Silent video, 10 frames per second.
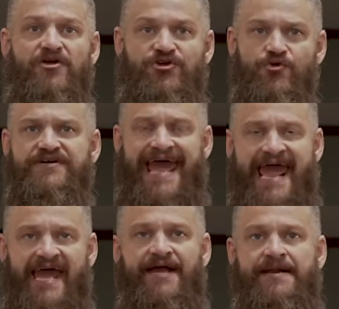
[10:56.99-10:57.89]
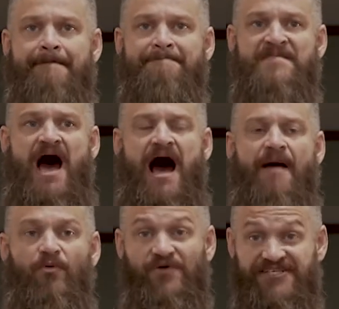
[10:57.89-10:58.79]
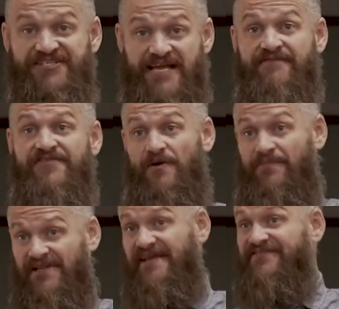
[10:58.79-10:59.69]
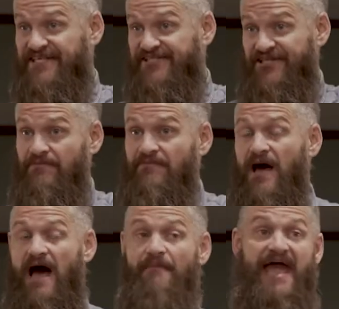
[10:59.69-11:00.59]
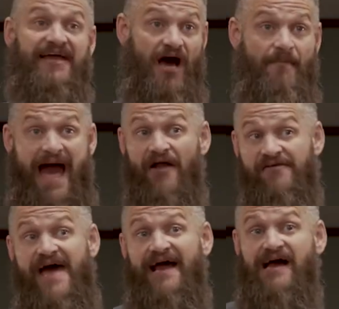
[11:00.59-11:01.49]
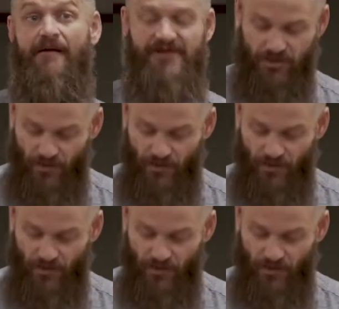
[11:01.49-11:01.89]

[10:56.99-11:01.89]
you can receive their belief system and come out of that common